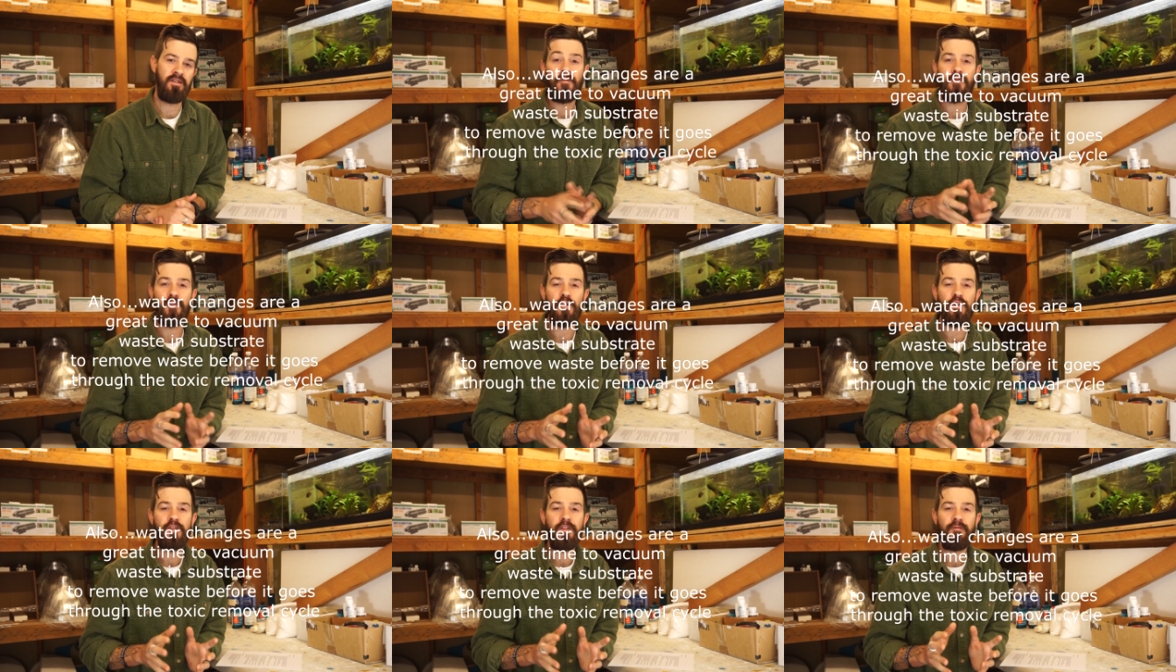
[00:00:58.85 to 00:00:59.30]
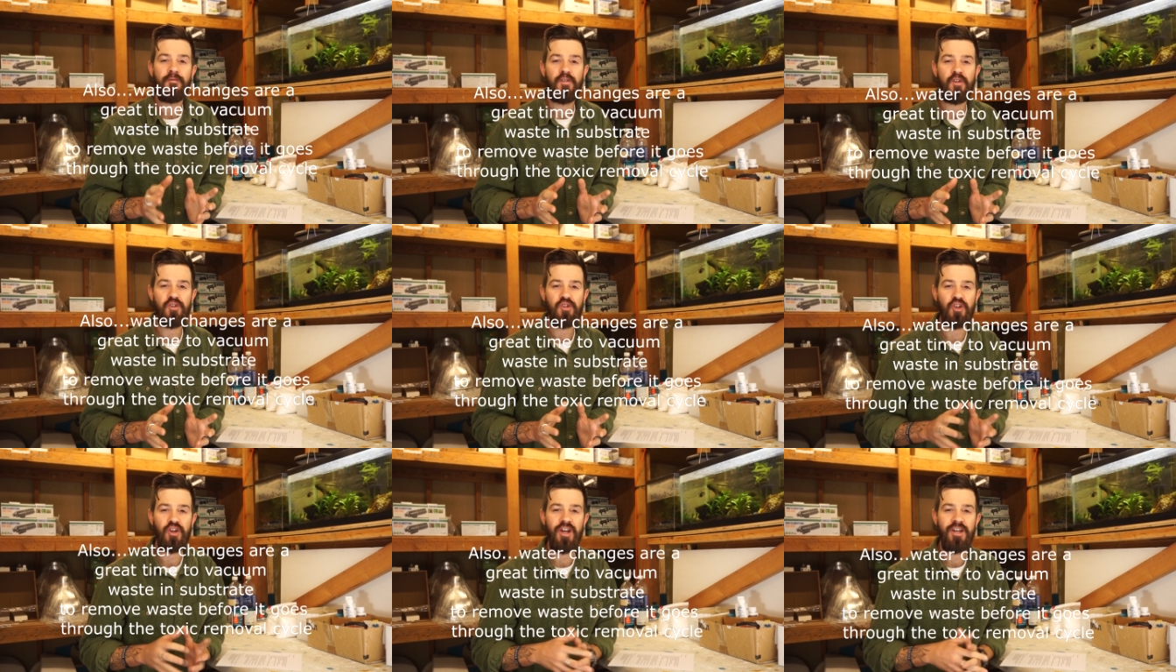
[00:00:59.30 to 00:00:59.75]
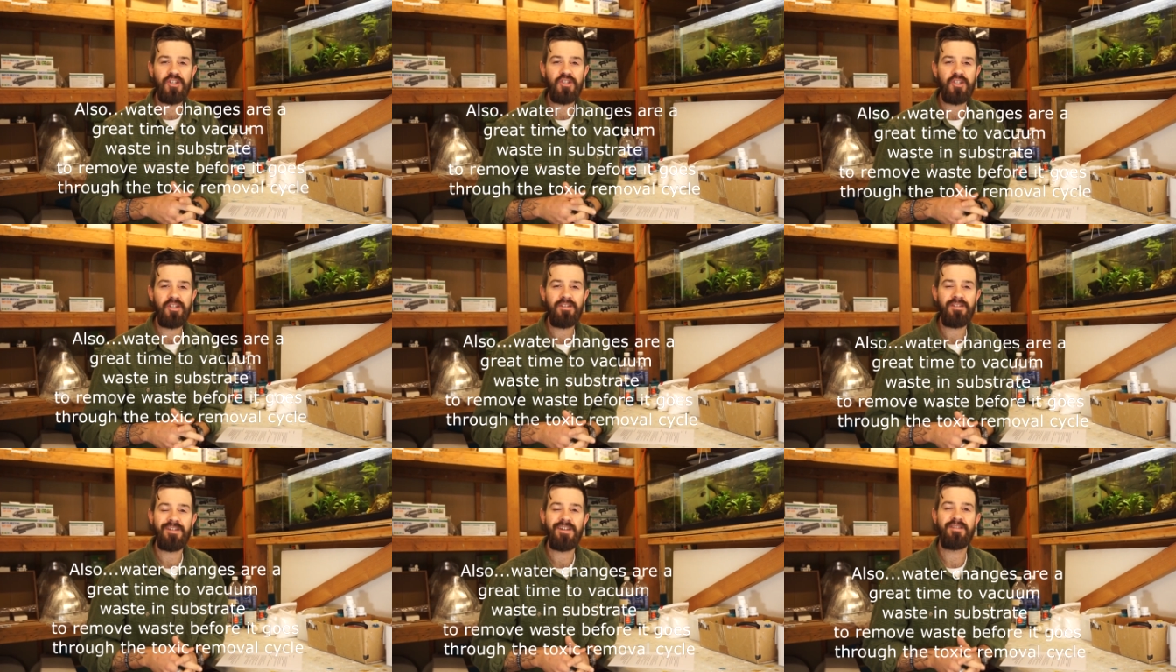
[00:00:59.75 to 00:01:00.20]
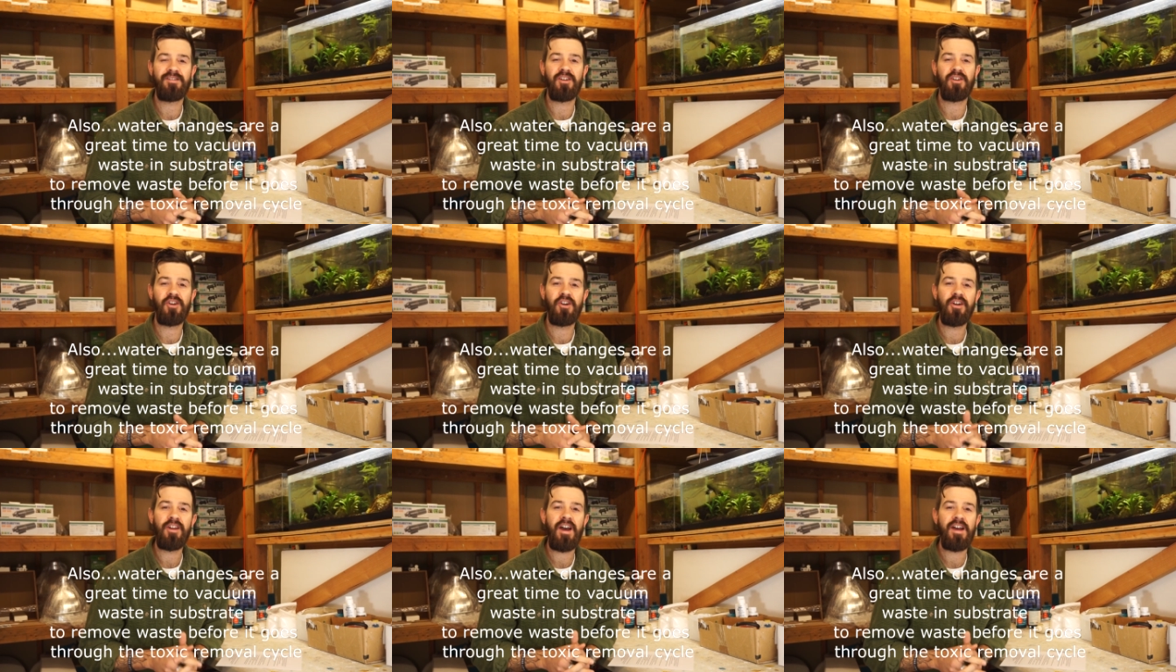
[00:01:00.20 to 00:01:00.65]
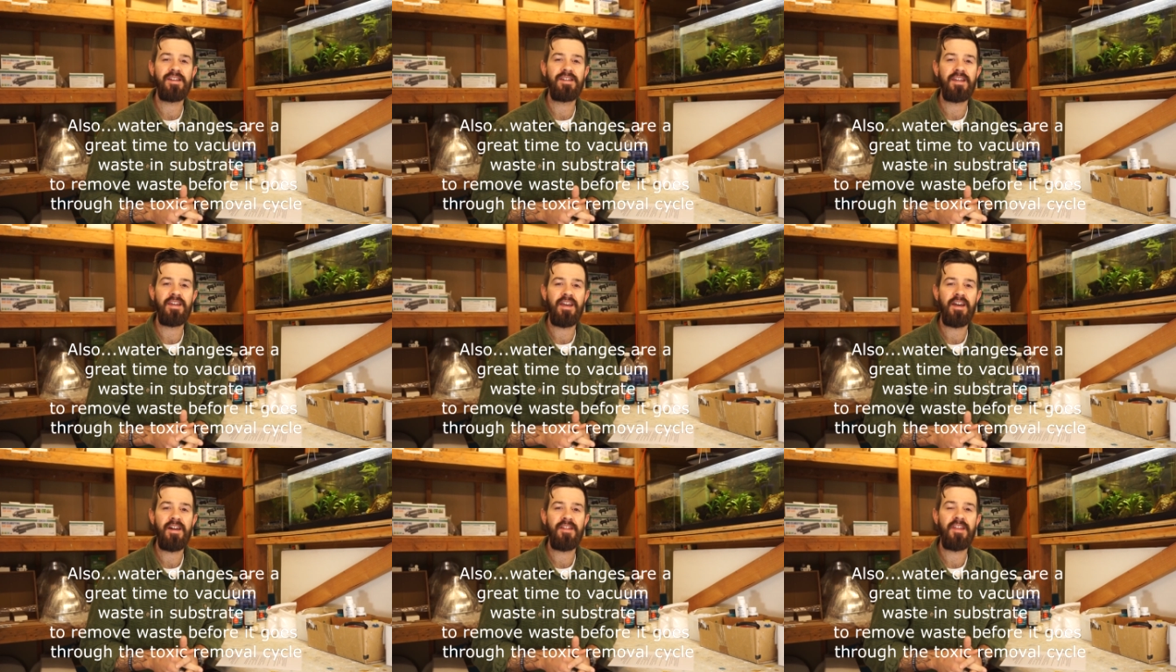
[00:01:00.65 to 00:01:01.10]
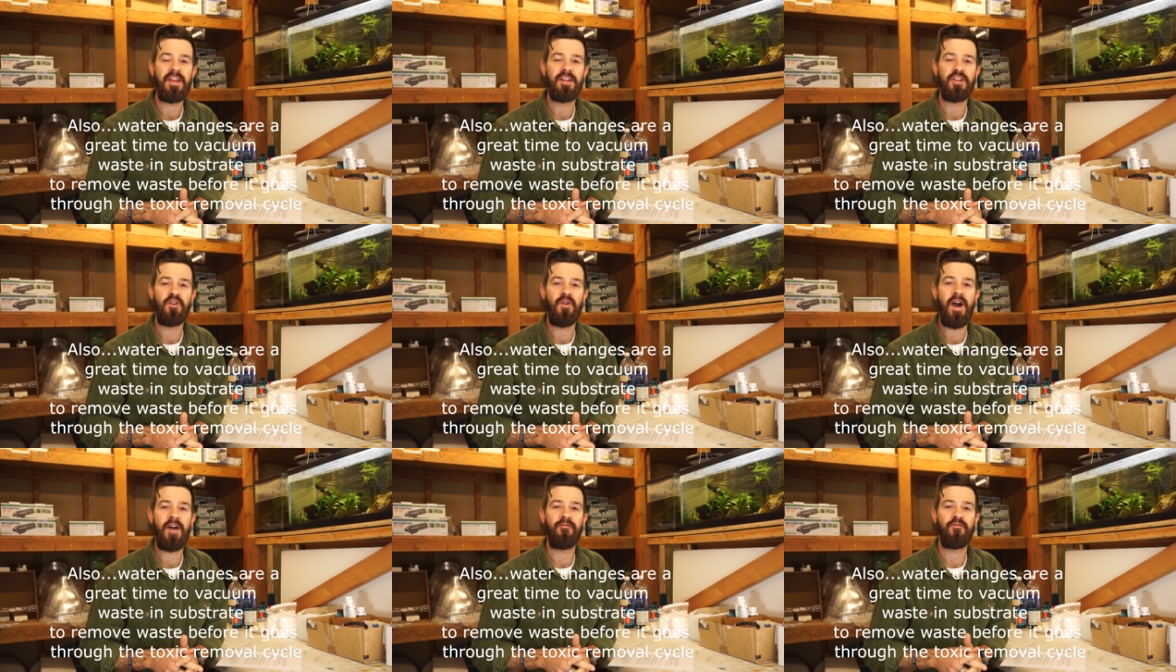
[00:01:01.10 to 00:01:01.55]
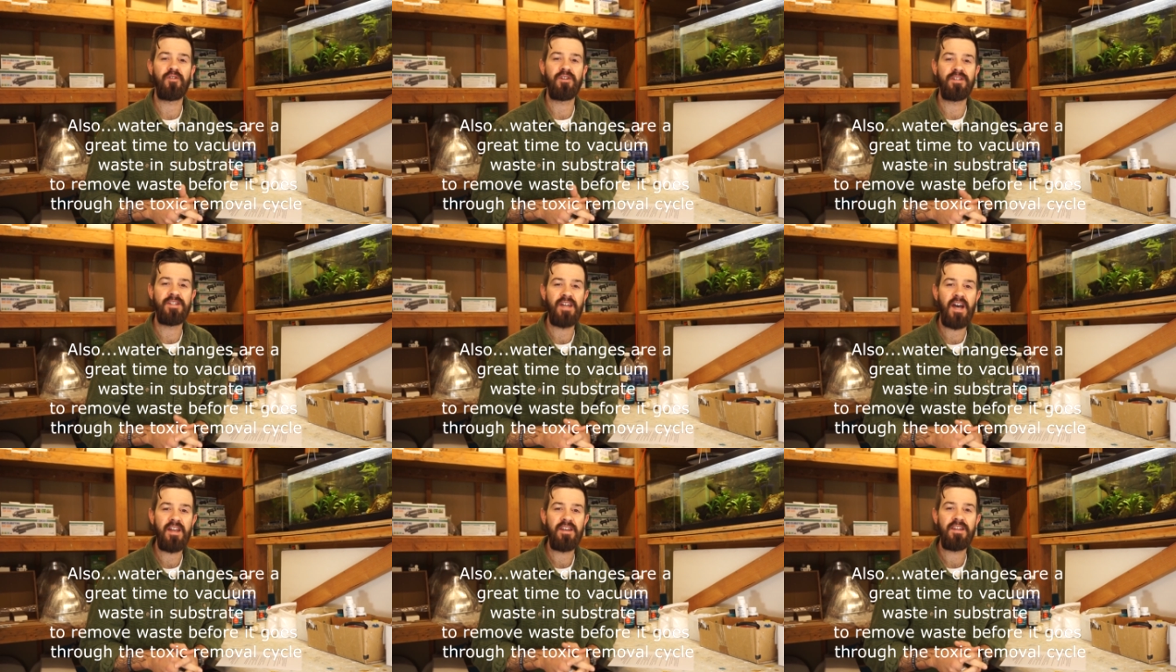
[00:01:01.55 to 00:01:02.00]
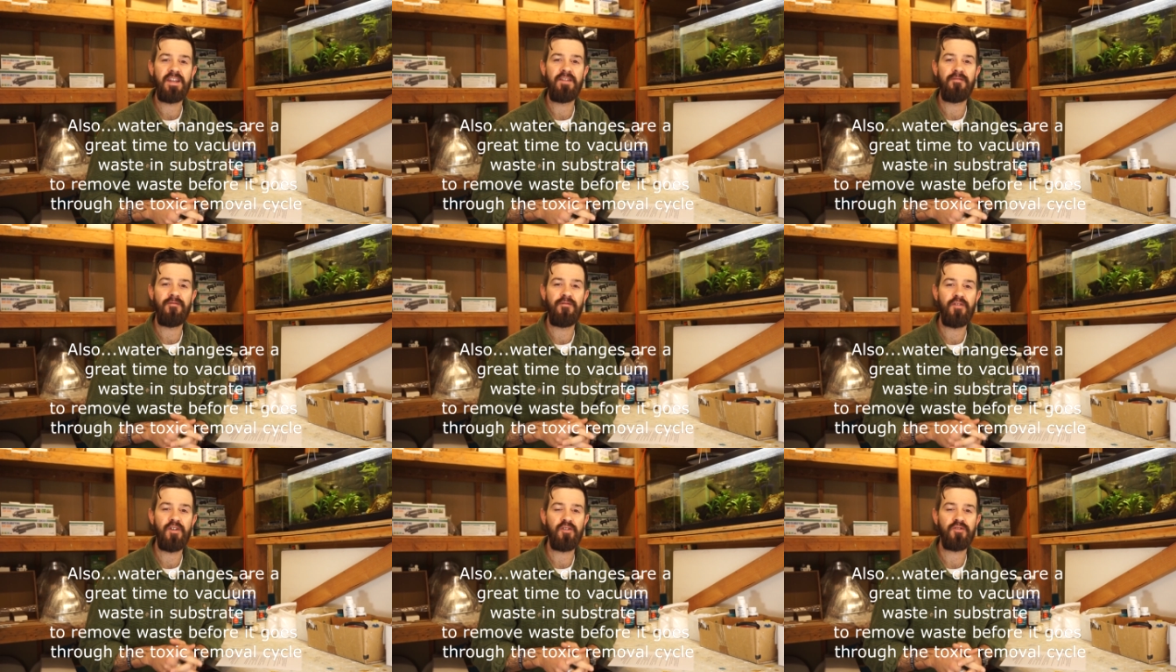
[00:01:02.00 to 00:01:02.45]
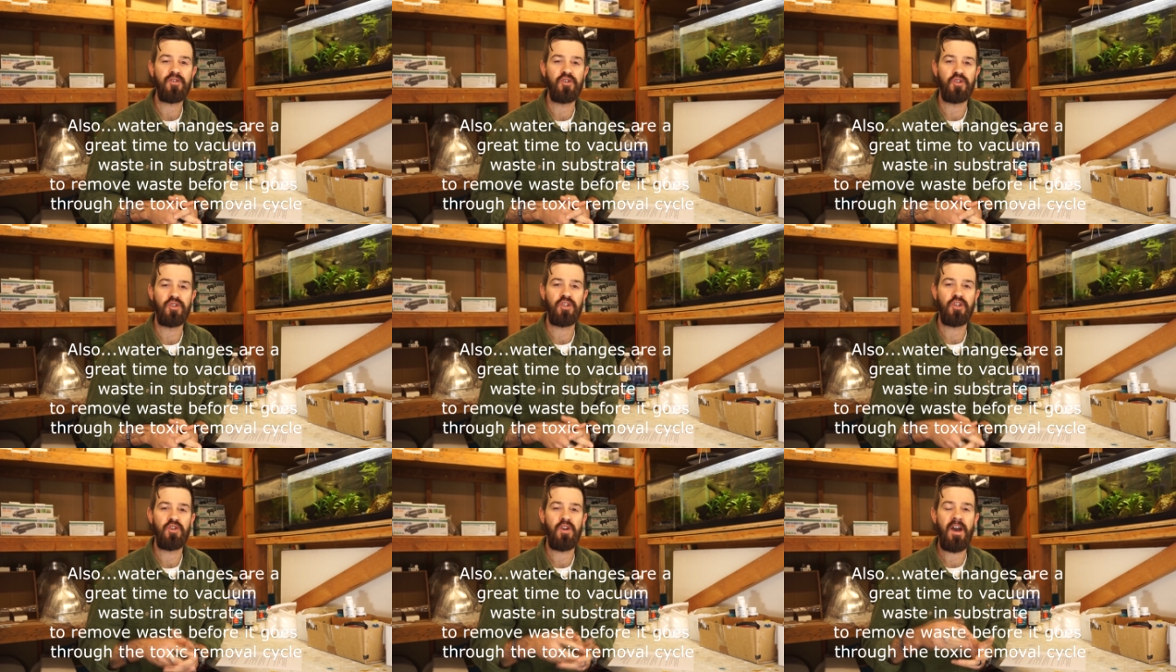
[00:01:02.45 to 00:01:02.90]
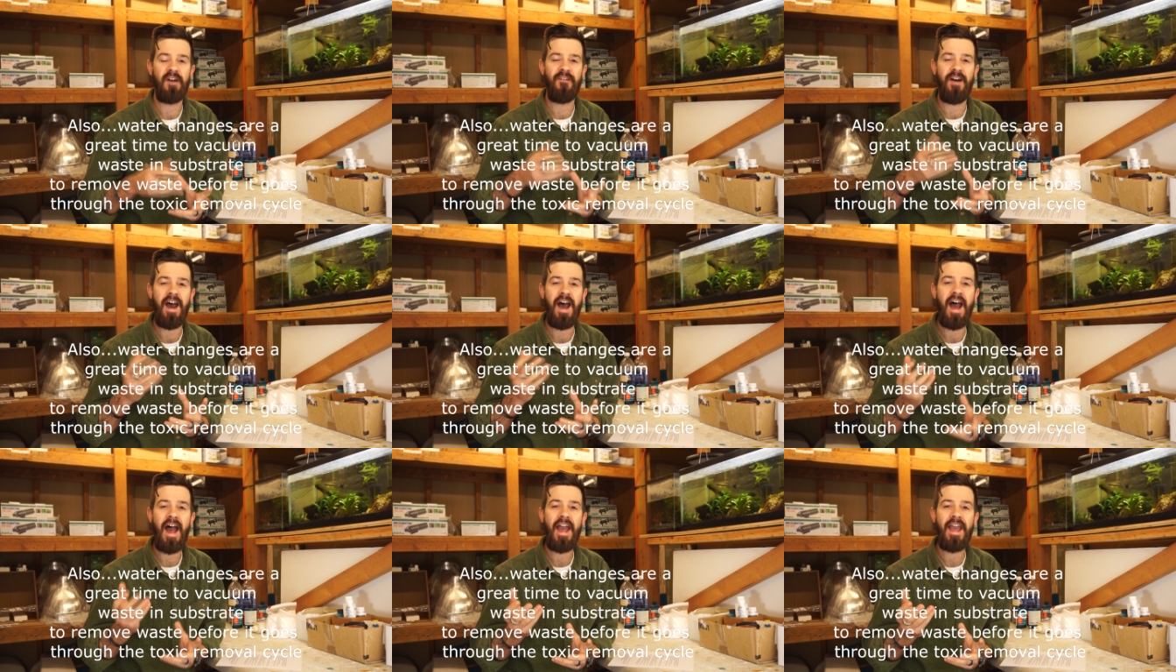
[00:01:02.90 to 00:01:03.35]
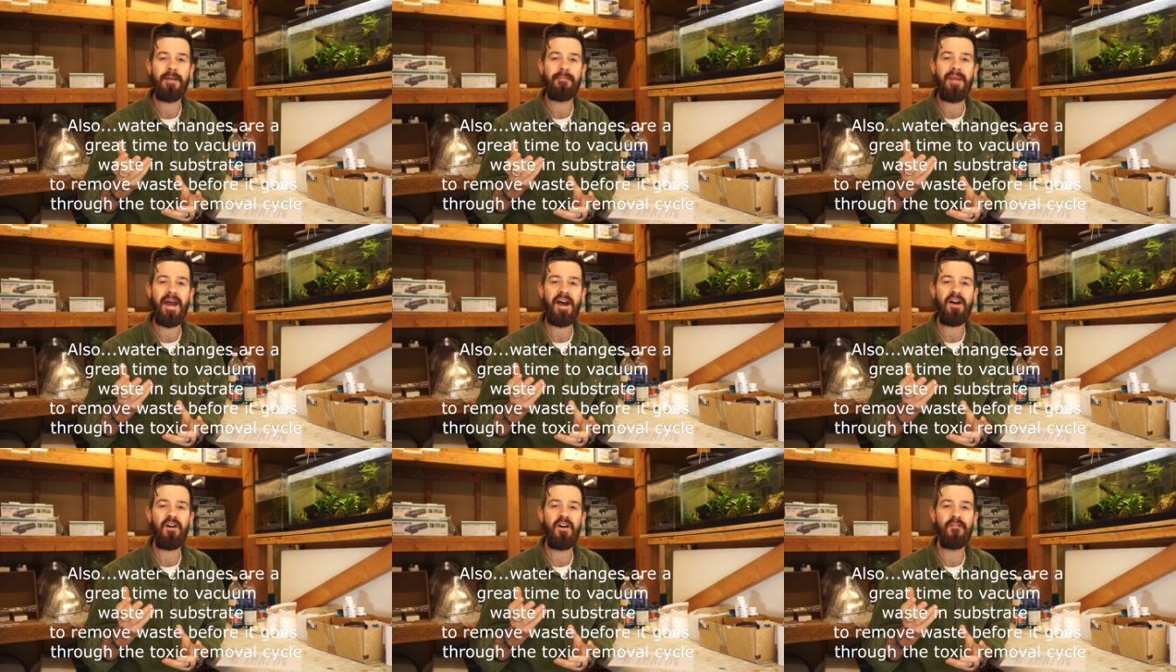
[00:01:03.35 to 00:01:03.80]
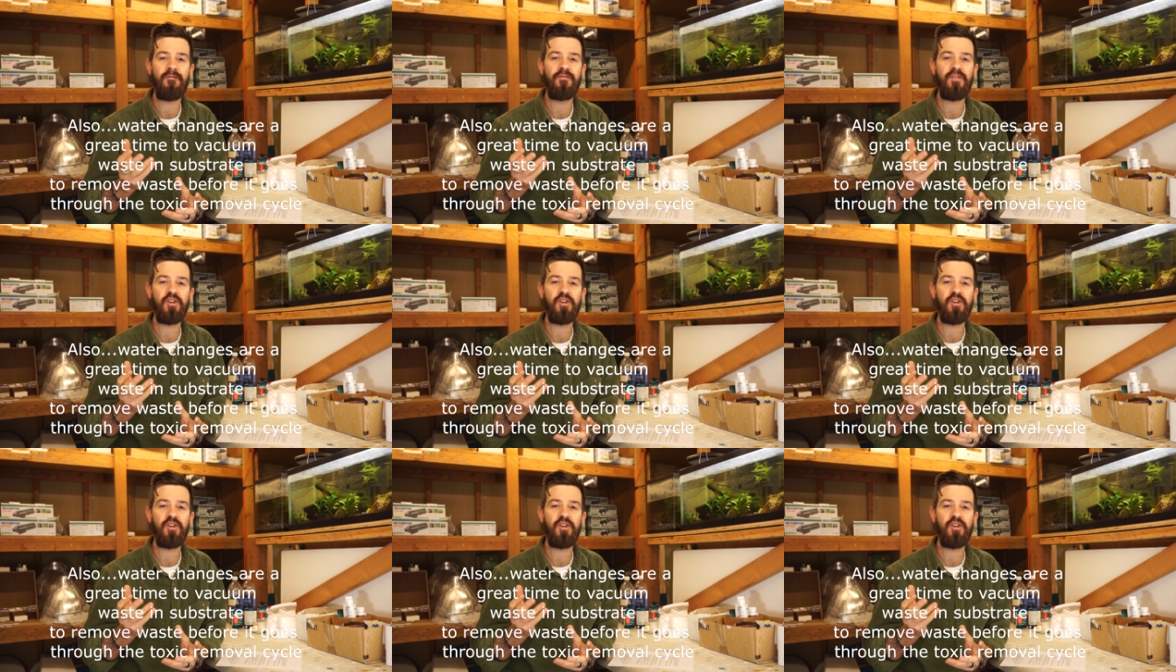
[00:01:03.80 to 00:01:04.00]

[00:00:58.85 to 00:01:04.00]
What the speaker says: For the filtration, it's a good idea that you have redundant filters. So you have a high amount of